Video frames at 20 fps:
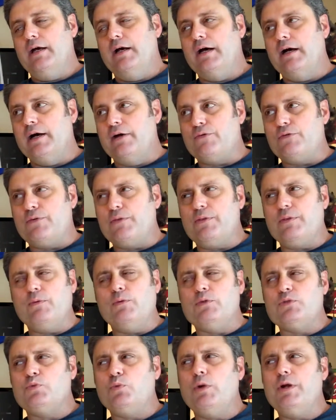Uh, it
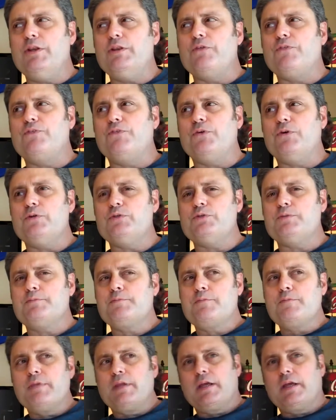was one of the first